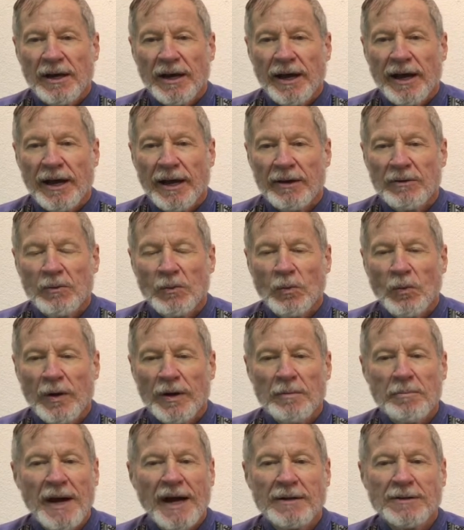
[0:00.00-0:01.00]
And what
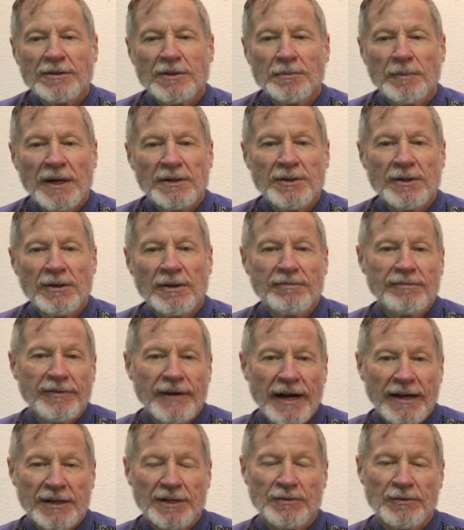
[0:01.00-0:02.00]
about special
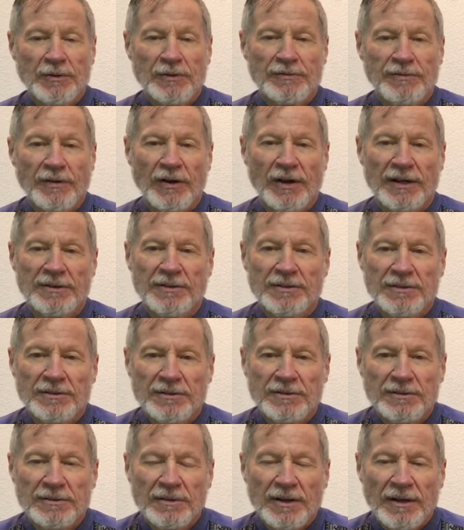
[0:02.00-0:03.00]
effects for fonts?
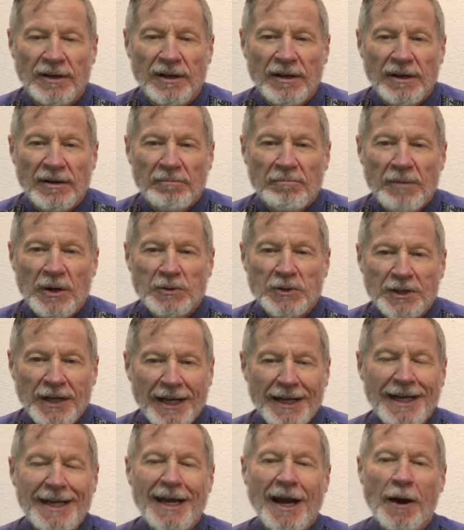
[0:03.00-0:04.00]
Most
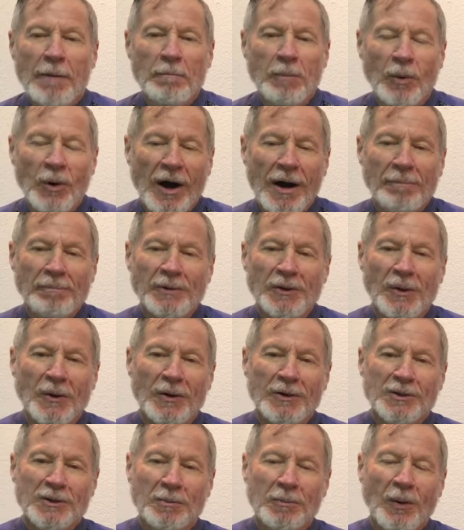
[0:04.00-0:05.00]
any abrupt
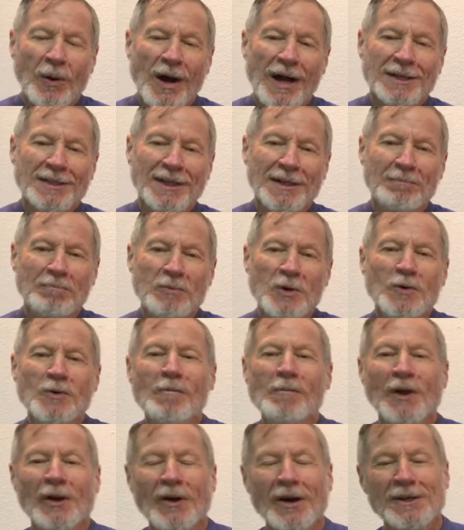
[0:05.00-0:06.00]
or surprising
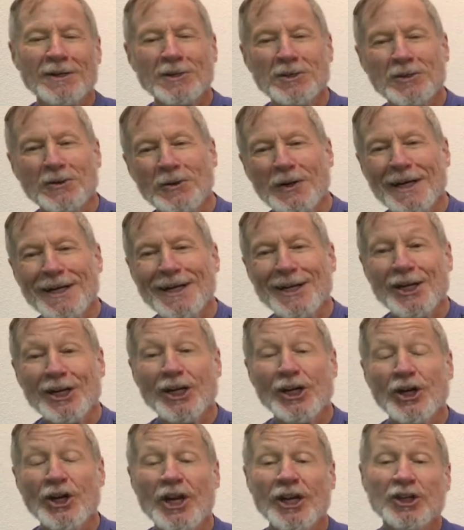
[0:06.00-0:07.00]
movement on a screen
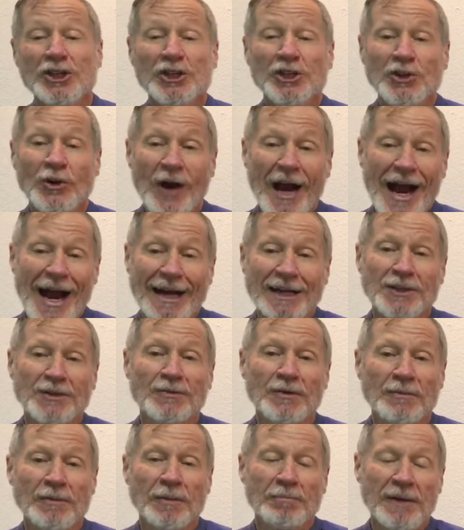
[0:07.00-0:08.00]
distracts
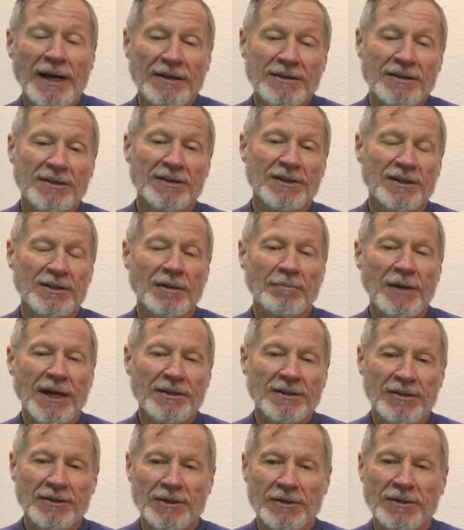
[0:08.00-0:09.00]
from the message in the
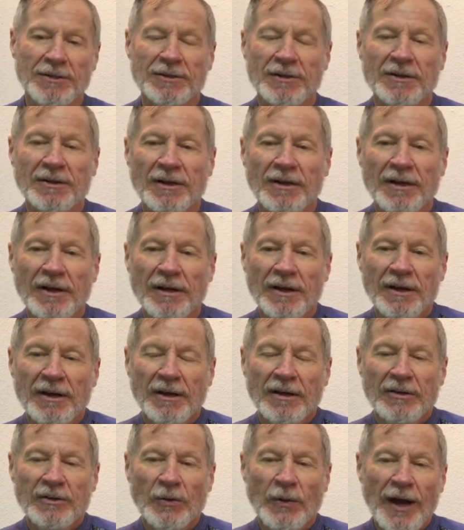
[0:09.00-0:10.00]
messenger.
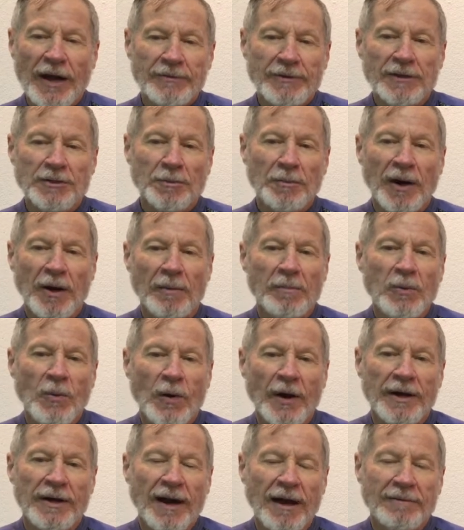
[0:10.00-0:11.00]
Throughout this
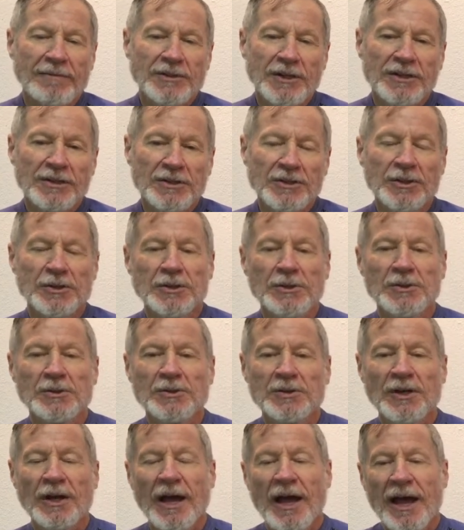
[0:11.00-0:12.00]
PowerPoint, I've just
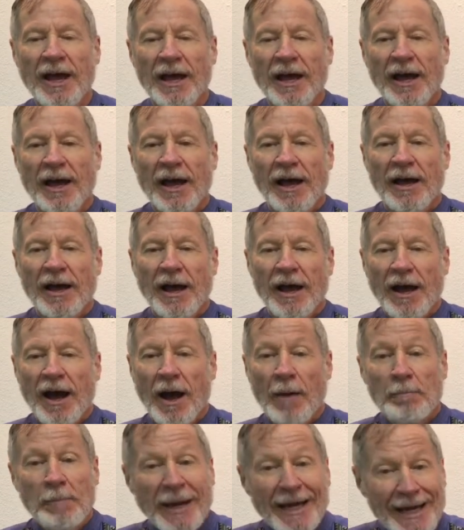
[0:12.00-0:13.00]
used
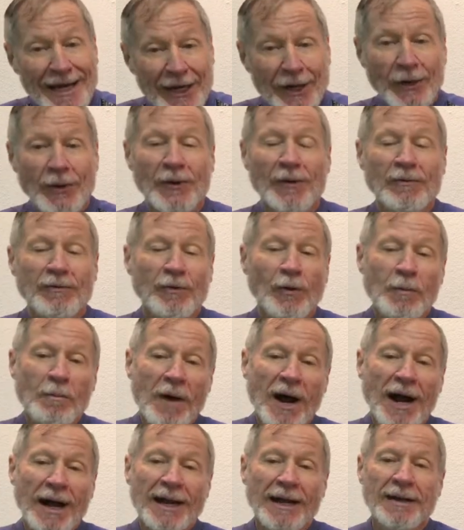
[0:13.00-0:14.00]
Appear for
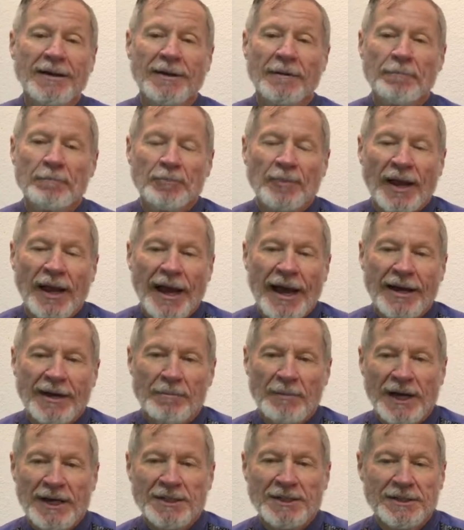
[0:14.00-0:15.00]
my
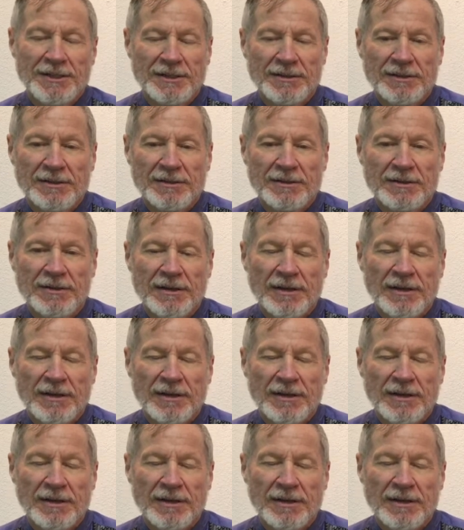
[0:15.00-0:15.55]
animations.